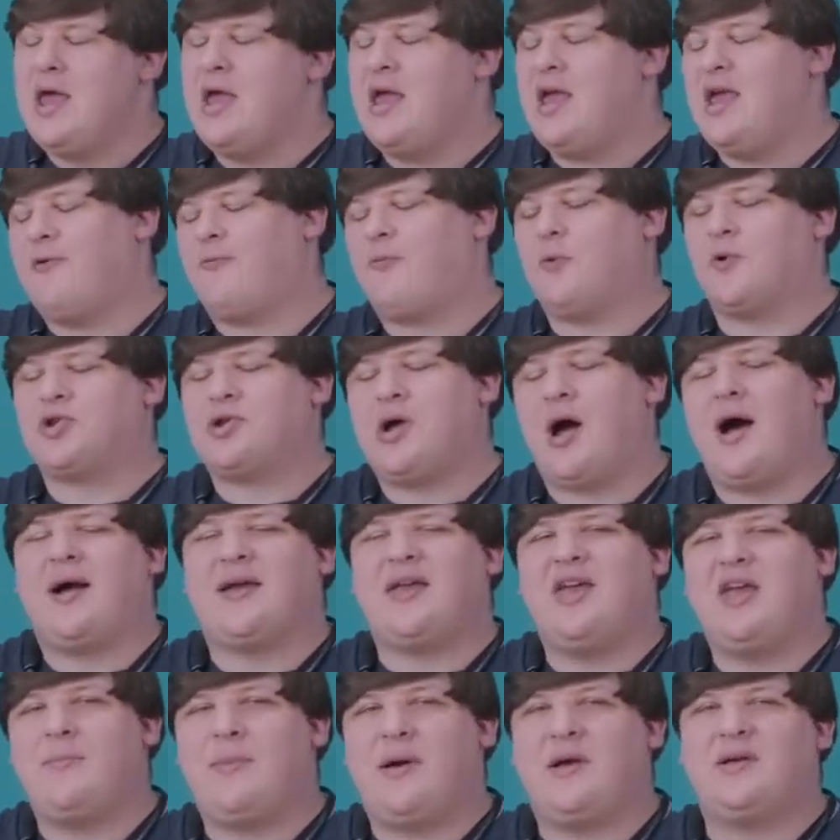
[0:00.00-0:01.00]
If we're
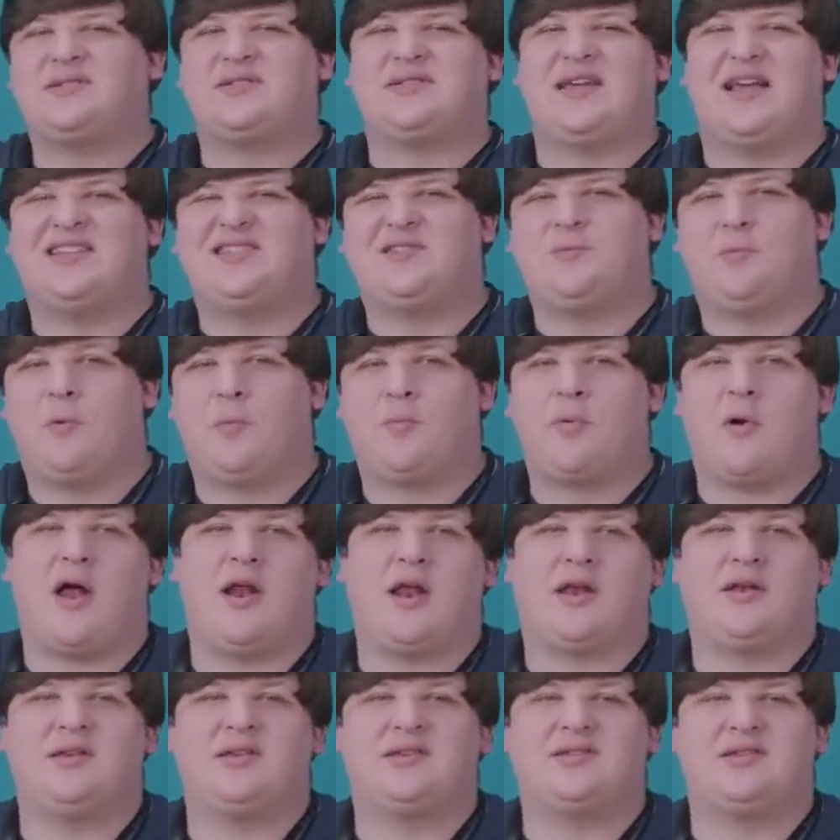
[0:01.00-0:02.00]
talking about sensible
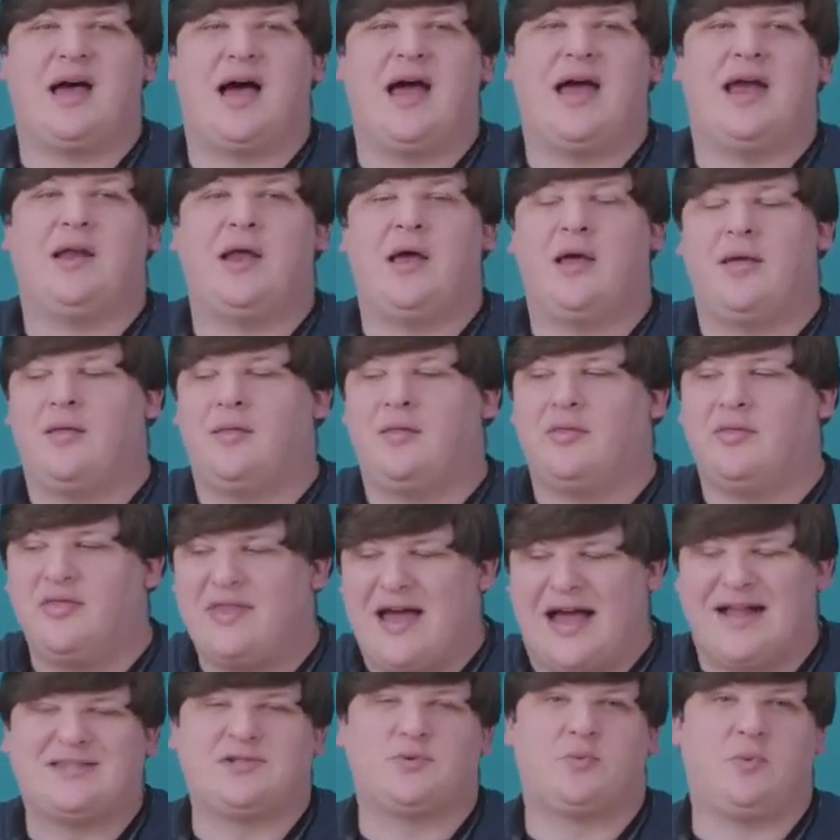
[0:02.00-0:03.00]
product design,
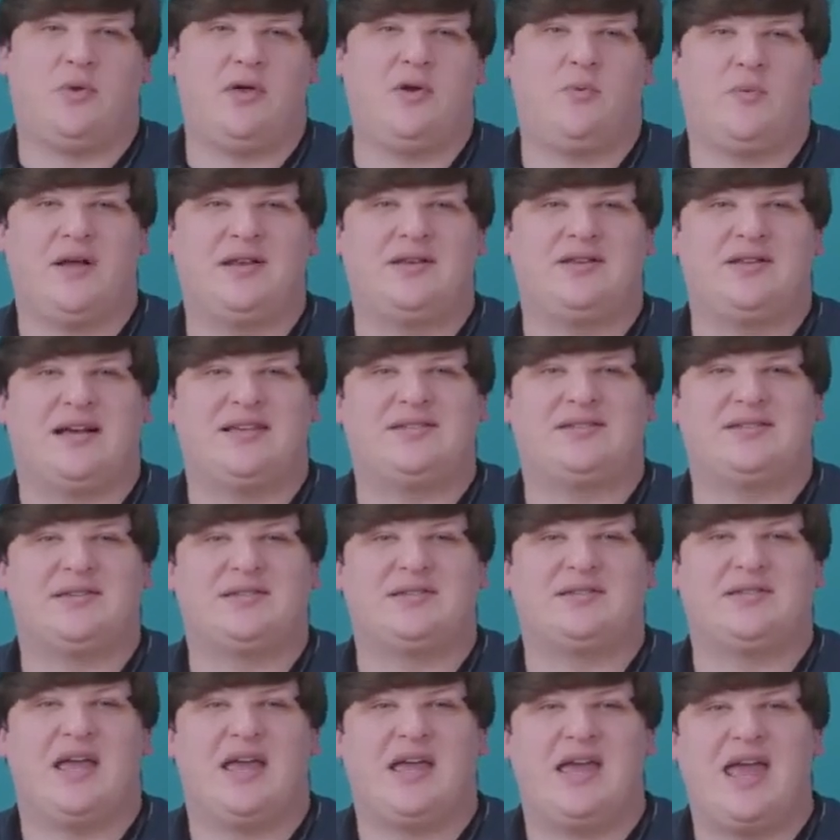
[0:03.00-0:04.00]
that's really what does
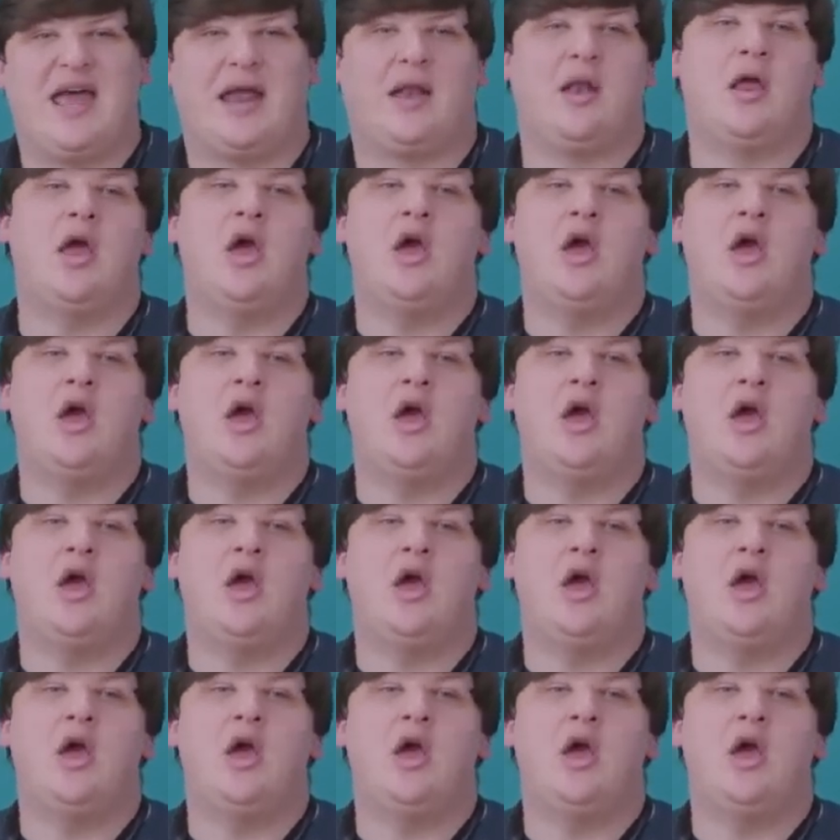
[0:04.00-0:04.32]
this thing in.